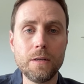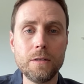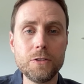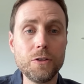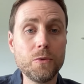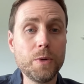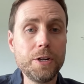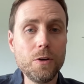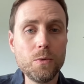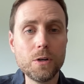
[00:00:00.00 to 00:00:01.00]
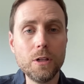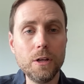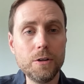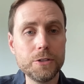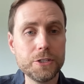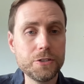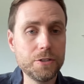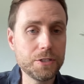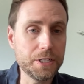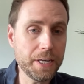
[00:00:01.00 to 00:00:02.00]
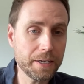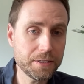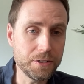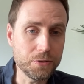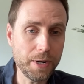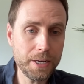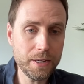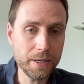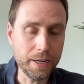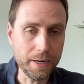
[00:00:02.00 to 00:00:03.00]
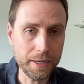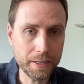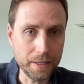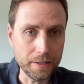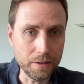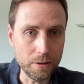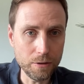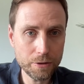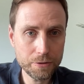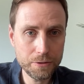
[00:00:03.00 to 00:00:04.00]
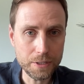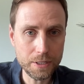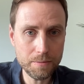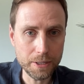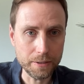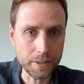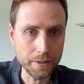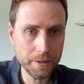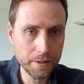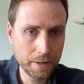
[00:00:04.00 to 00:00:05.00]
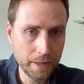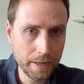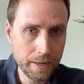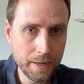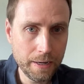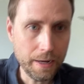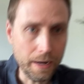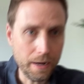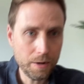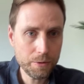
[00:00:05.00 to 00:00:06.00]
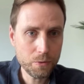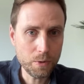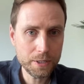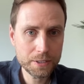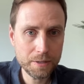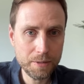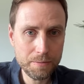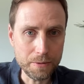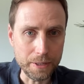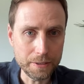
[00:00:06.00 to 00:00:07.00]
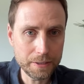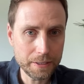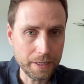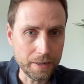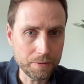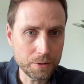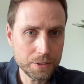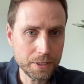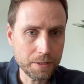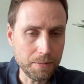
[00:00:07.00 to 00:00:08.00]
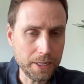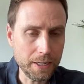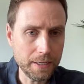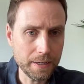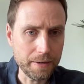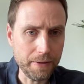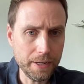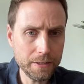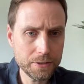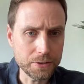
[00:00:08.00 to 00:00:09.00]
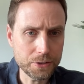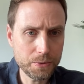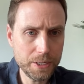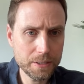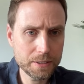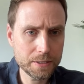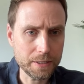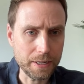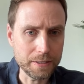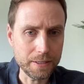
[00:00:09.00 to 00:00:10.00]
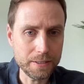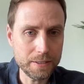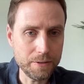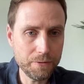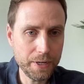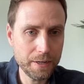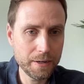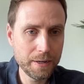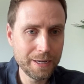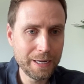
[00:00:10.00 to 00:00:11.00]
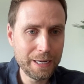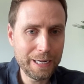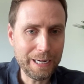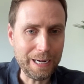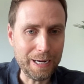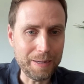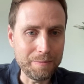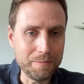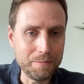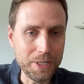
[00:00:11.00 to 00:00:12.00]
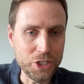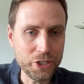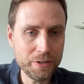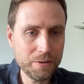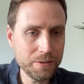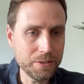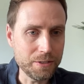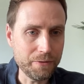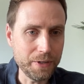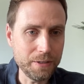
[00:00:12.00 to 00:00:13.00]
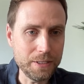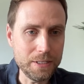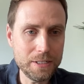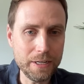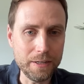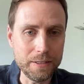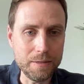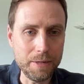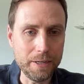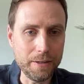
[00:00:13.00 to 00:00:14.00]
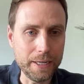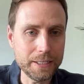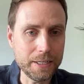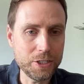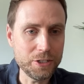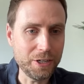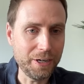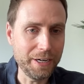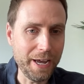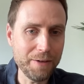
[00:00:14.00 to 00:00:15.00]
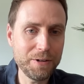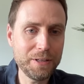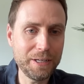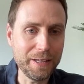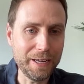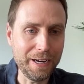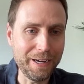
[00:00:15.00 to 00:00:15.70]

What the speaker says: So the window will close as soon as the text is ready, and I can look through the email here with what it's come up with. And of course, I can make any kind of edits or tweaks as I see fit. But in general, this is a fairly detailed email that touches on everything that